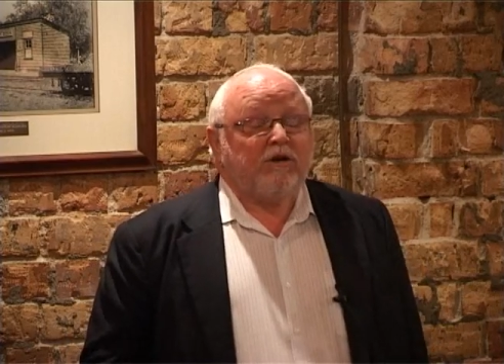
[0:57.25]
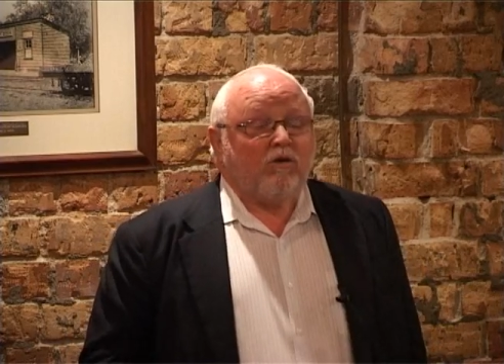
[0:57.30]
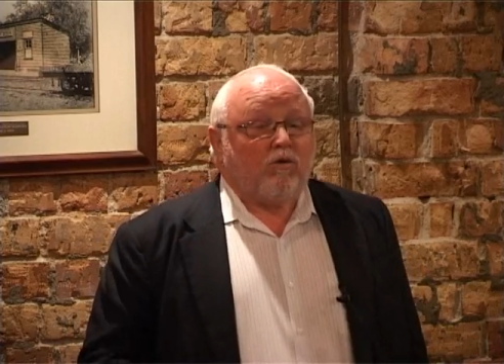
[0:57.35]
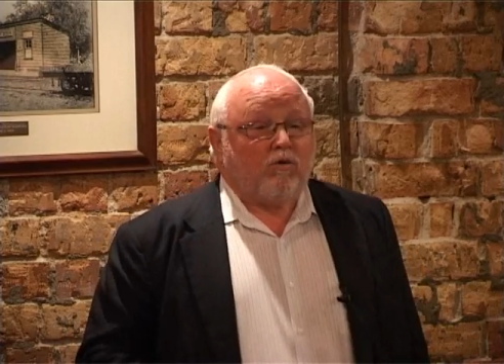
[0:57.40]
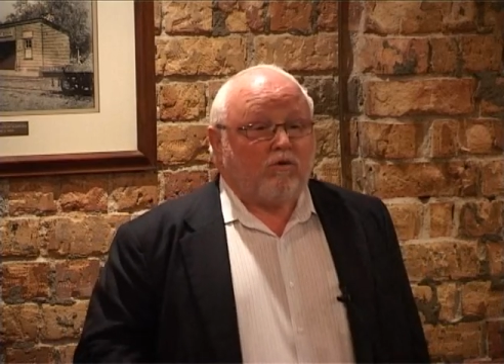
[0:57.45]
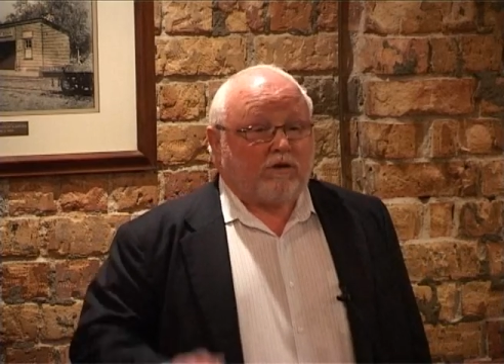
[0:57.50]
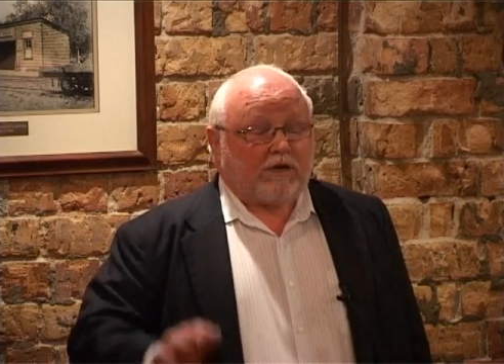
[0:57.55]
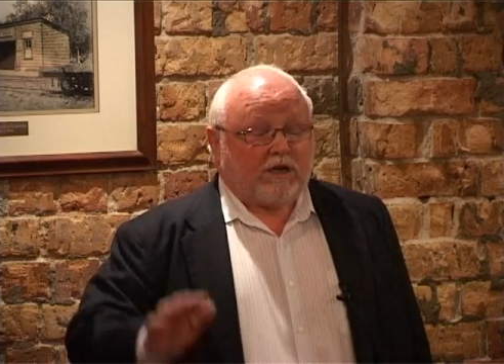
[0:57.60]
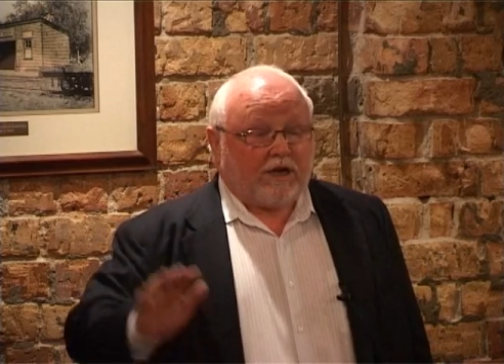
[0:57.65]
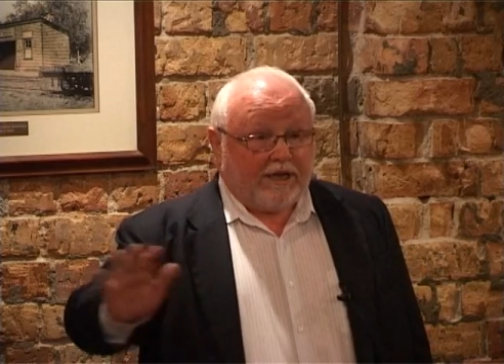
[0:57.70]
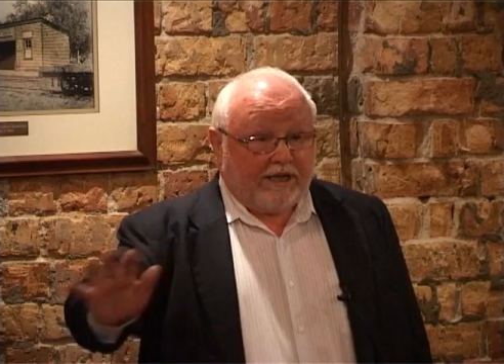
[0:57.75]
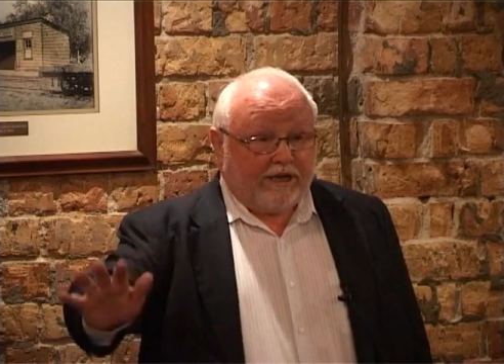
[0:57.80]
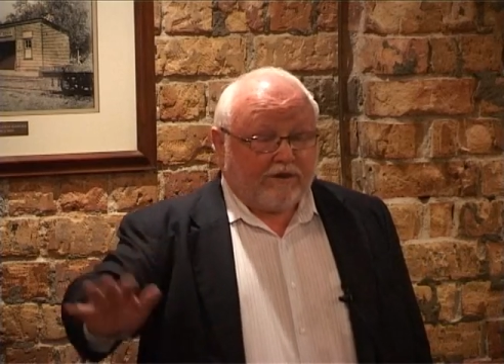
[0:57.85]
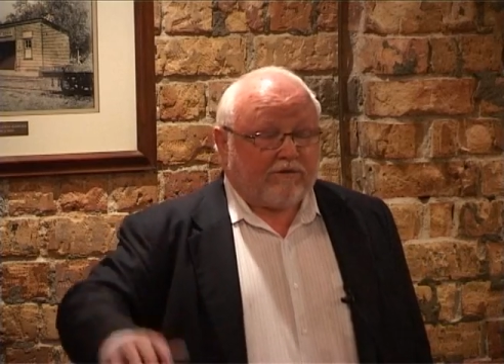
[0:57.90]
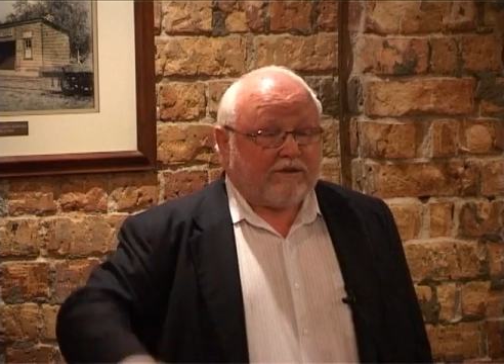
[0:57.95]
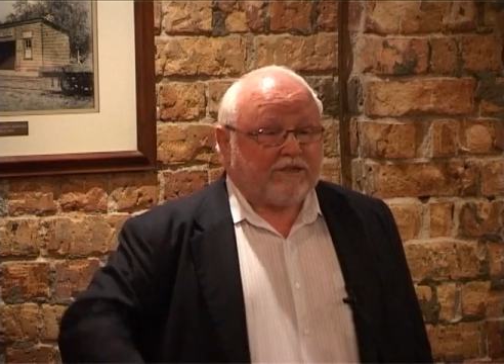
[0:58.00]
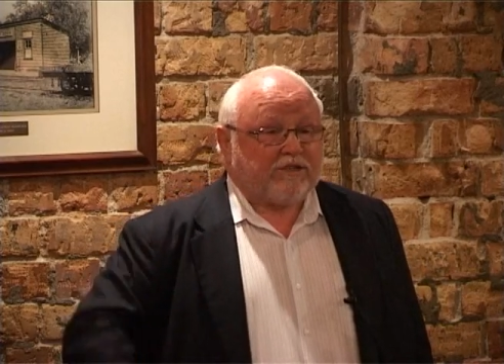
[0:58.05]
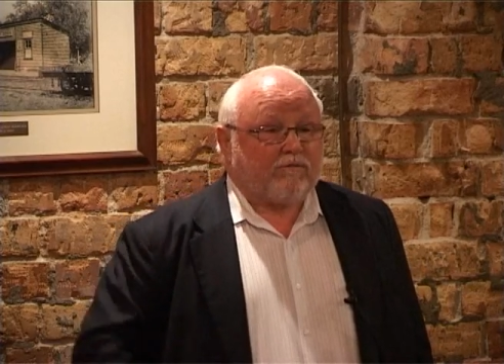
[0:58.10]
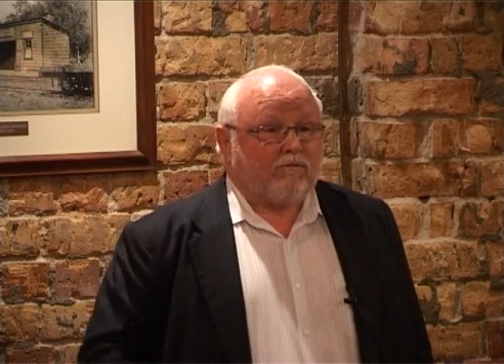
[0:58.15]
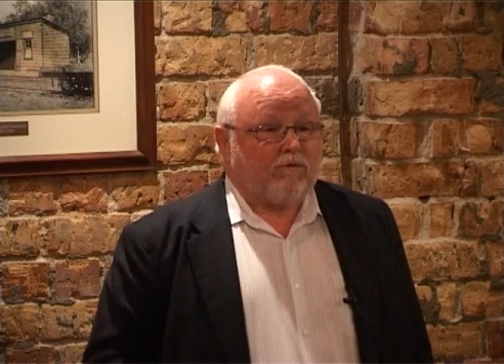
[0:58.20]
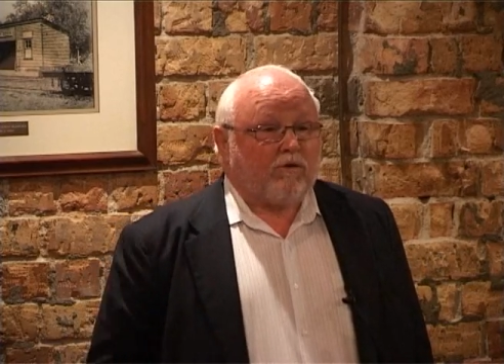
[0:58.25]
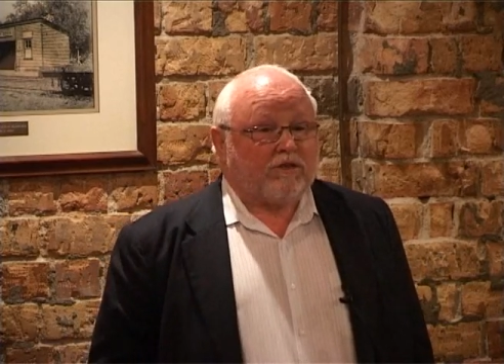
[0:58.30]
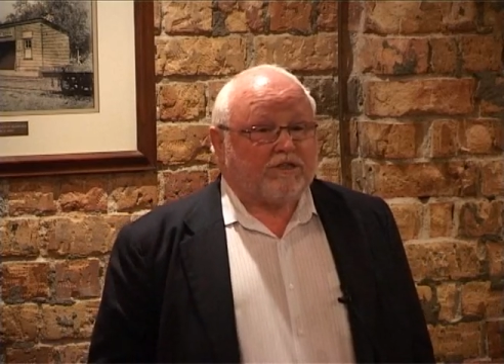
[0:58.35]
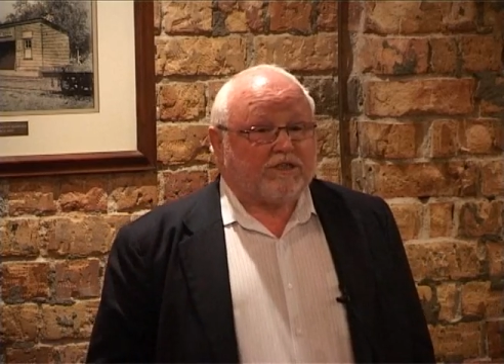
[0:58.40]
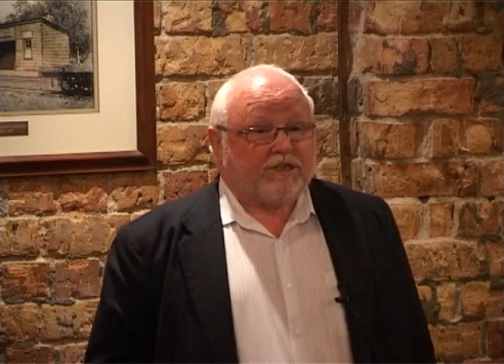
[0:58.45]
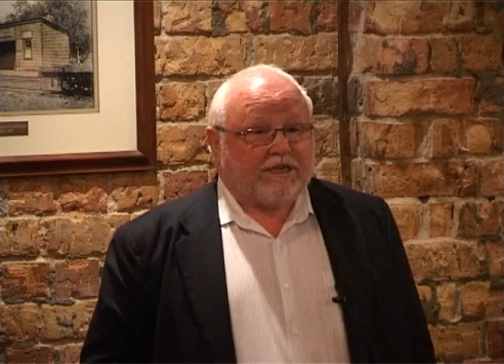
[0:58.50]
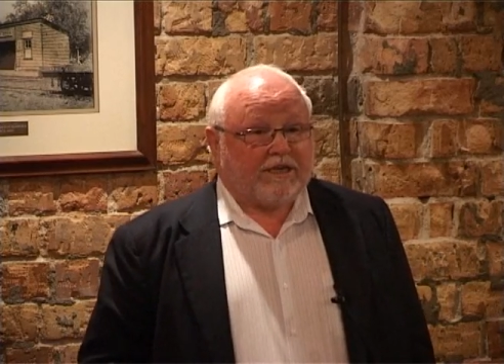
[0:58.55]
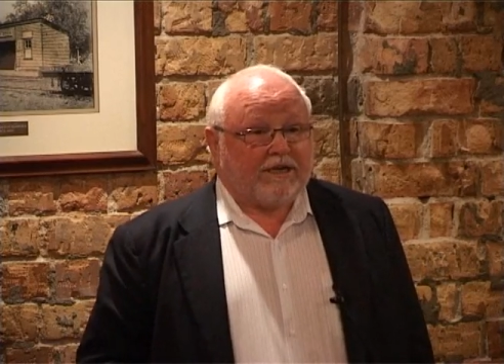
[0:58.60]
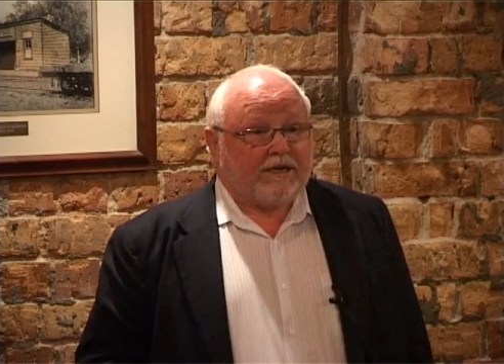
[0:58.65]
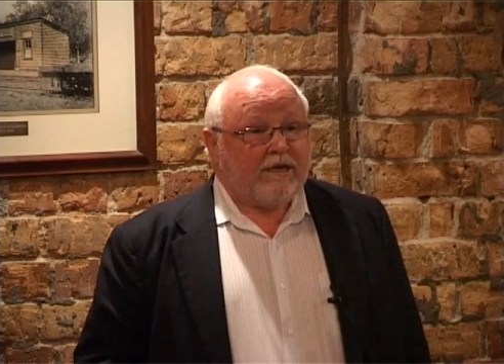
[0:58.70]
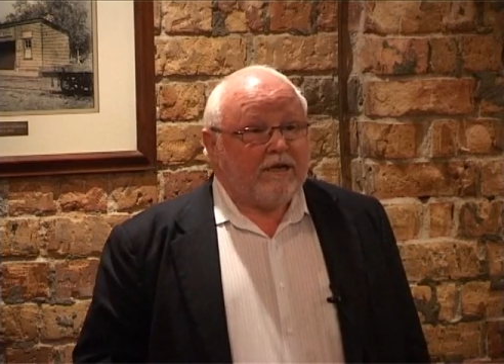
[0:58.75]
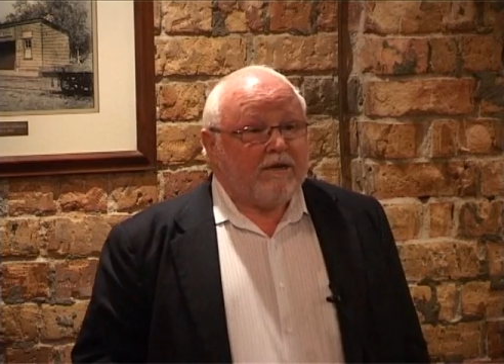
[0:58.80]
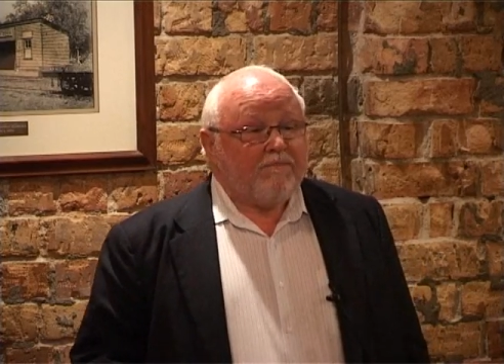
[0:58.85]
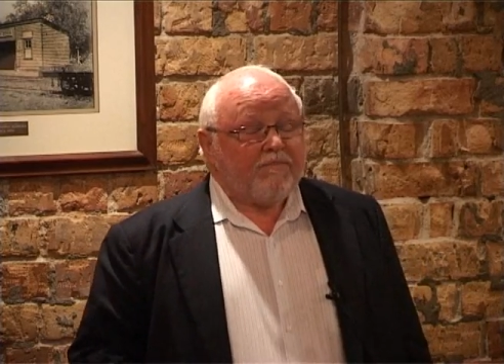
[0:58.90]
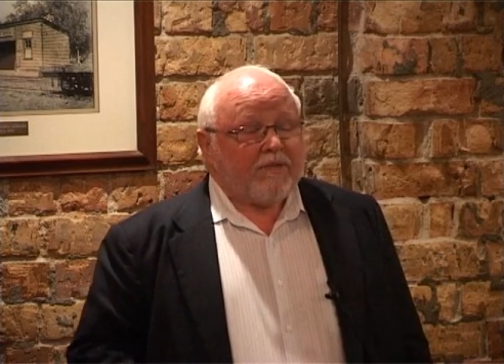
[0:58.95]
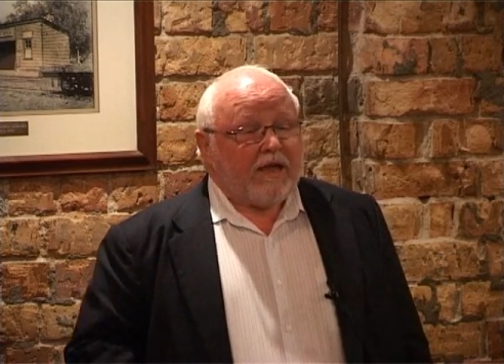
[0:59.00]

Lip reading: or Clear as it was then.